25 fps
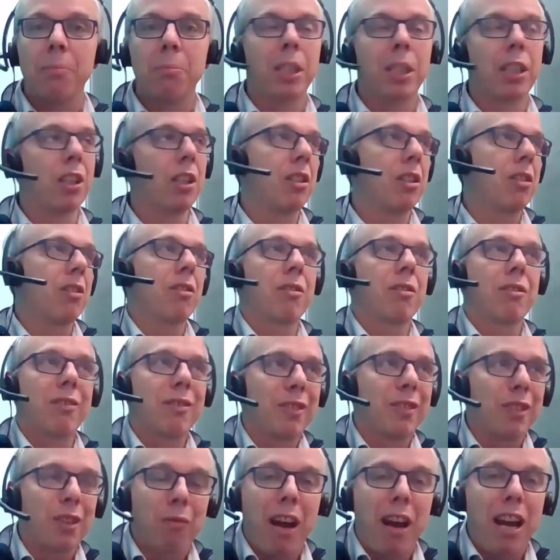because
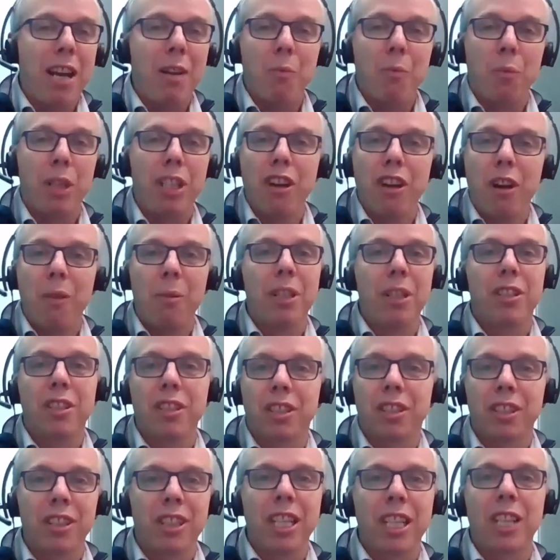great, we know it's a
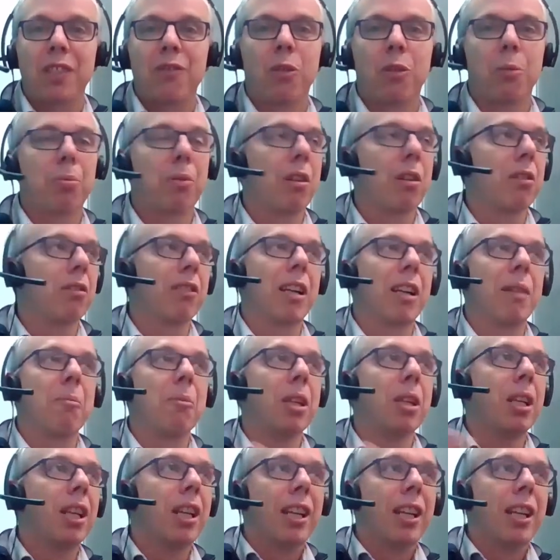successful program.